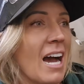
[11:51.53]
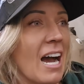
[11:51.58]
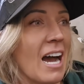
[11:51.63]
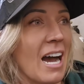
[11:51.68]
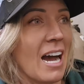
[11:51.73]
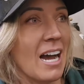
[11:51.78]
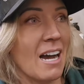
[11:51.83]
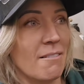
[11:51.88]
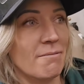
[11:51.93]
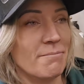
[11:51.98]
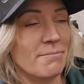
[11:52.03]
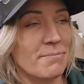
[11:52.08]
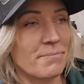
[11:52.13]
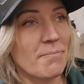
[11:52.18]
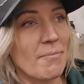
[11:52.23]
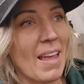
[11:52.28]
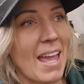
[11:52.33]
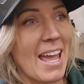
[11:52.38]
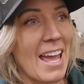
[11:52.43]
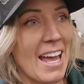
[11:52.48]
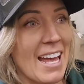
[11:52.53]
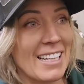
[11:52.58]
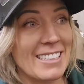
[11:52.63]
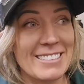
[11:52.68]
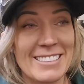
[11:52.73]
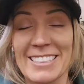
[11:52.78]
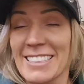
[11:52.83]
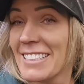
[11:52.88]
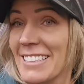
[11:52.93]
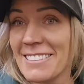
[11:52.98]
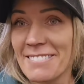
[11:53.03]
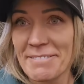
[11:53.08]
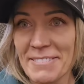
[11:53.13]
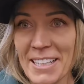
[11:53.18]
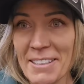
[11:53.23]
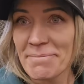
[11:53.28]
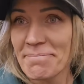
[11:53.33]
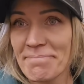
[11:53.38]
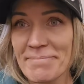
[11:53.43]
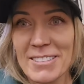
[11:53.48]
And
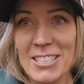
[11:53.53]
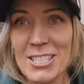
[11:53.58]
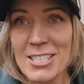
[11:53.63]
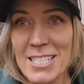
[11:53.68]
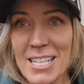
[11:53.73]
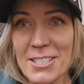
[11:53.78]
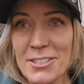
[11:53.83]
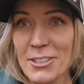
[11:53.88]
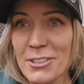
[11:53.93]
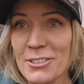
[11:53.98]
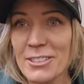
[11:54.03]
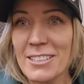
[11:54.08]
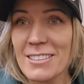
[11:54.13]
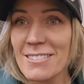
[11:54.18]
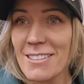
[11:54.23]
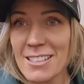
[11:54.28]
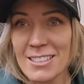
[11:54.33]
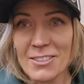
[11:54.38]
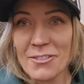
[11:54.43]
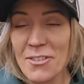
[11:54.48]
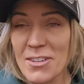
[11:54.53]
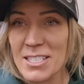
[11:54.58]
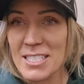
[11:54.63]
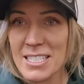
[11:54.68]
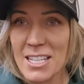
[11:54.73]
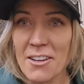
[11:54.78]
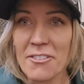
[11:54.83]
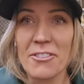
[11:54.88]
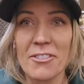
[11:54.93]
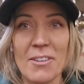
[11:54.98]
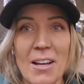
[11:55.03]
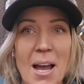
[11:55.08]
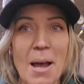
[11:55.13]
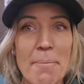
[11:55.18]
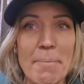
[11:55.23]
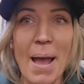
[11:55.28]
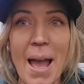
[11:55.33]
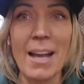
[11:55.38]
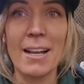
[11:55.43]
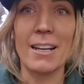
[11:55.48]
yeah, just stay tuned. Lots of fun stuff.
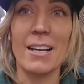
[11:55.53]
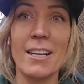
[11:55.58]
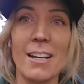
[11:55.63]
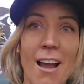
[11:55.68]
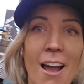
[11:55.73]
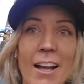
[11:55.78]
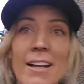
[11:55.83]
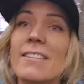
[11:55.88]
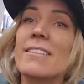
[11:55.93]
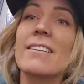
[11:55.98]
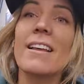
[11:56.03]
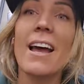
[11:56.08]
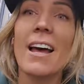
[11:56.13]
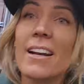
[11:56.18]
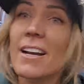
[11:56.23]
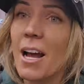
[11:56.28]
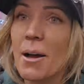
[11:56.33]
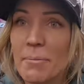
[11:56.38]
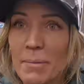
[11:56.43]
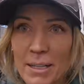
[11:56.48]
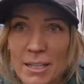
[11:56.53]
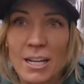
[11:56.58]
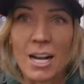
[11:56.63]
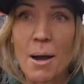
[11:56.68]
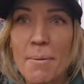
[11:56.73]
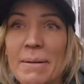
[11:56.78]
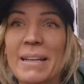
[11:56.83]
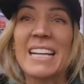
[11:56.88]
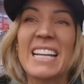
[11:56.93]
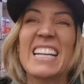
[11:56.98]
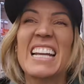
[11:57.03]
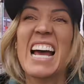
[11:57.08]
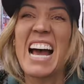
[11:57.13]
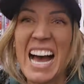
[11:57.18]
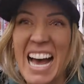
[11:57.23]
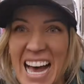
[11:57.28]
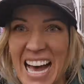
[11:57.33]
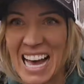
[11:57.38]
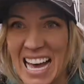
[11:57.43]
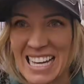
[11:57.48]
I'm back, guys, and I'm coming
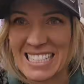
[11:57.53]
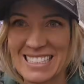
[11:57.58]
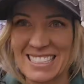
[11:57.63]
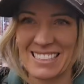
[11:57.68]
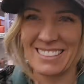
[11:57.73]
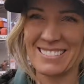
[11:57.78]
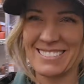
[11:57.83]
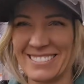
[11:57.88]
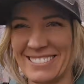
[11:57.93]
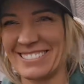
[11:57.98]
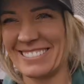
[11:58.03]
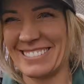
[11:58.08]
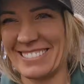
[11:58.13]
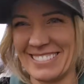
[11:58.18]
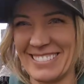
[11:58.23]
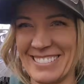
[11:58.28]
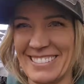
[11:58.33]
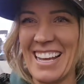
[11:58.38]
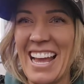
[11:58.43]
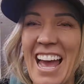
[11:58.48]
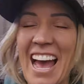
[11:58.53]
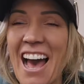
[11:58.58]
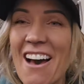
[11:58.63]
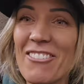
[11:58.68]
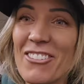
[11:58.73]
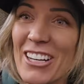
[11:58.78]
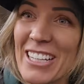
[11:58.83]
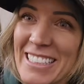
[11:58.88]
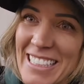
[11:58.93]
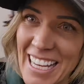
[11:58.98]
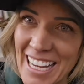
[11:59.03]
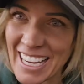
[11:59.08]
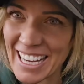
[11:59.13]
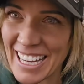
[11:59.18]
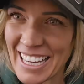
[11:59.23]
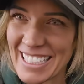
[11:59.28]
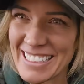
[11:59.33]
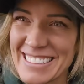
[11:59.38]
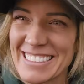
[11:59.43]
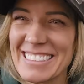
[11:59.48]
in hot. Have a great
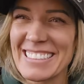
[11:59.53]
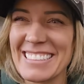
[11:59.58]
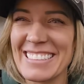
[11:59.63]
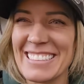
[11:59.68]
day.